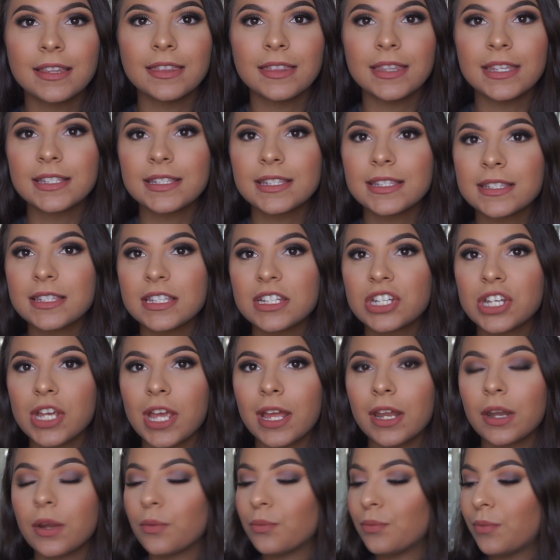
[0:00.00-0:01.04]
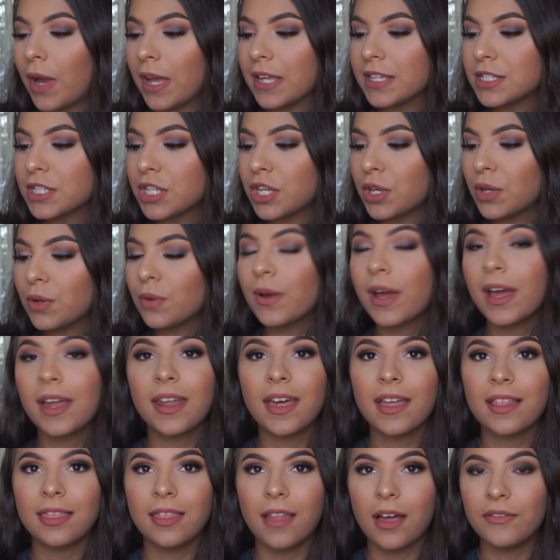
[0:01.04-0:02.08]
This is the shade Rescue, and
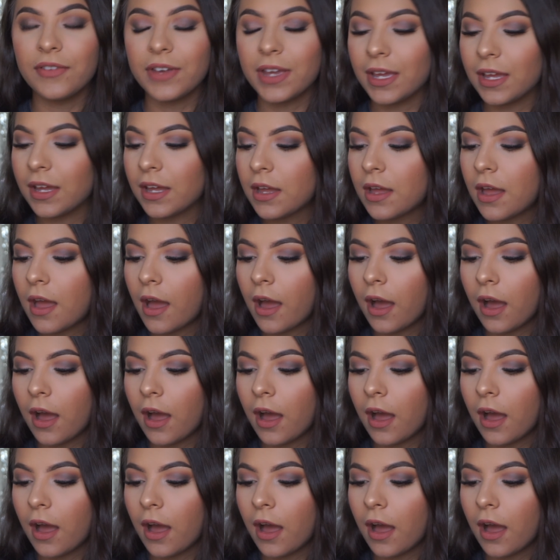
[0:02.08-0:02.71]
I love it.